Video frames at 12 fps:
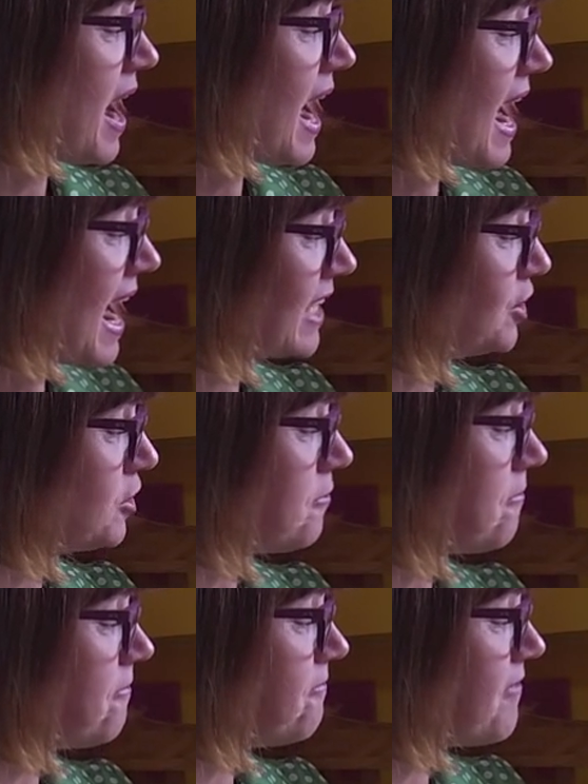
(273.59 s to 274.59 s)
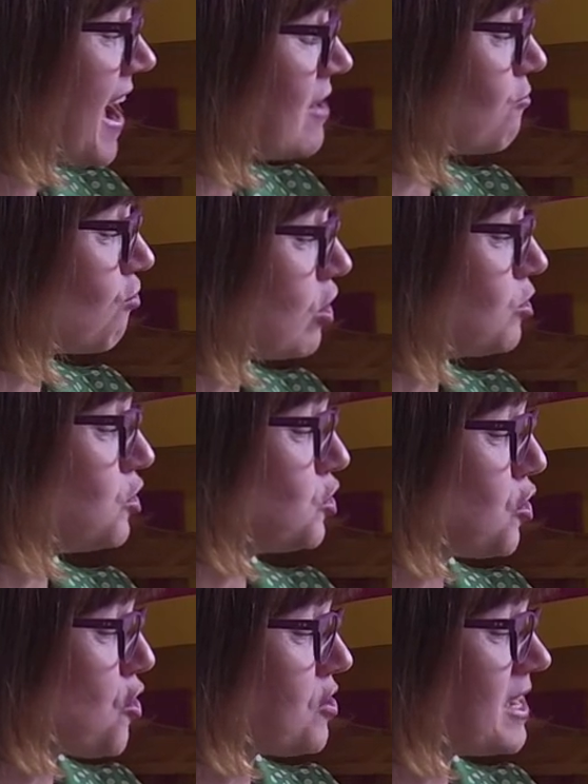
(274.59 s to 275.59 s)
100 fat roast
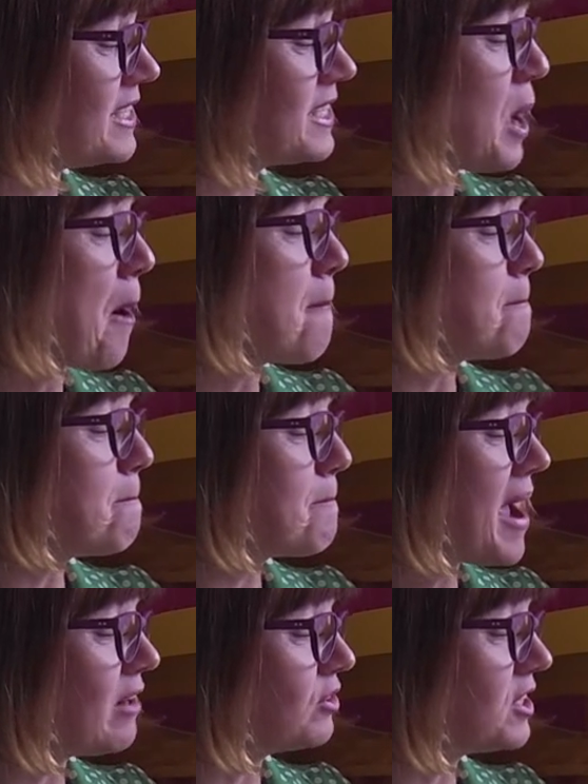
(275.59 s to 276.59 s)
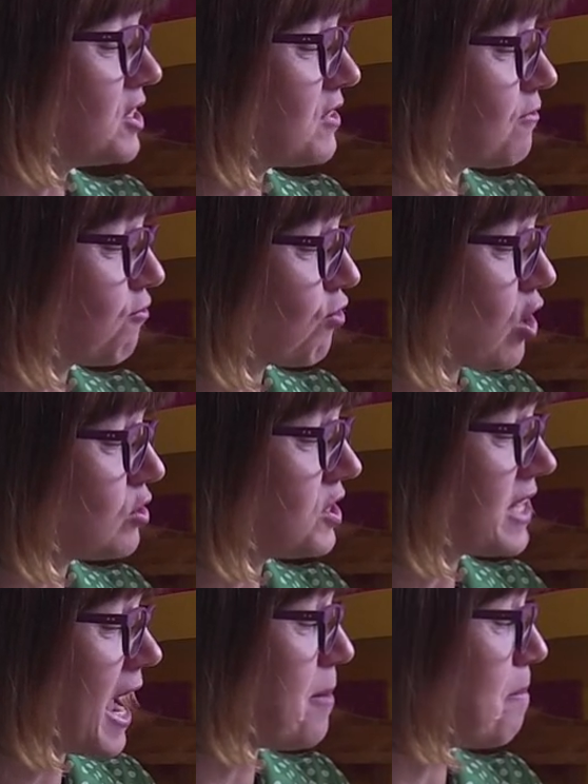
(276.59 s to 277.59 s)
turkeys, mountains of
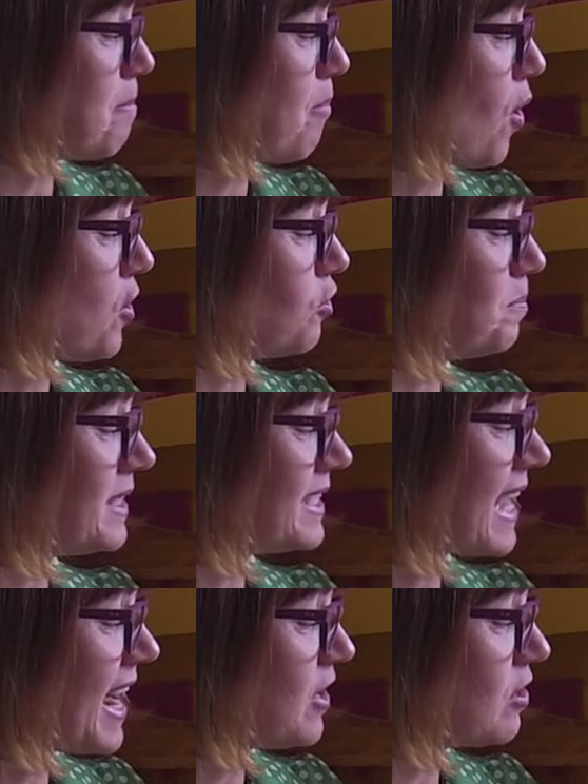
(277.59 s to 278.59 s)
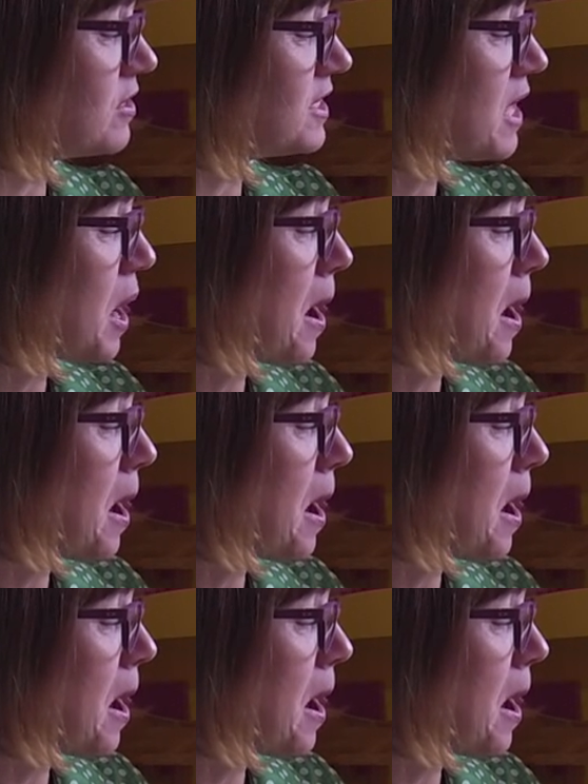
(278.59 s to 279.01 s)
roast and boiled potatoes,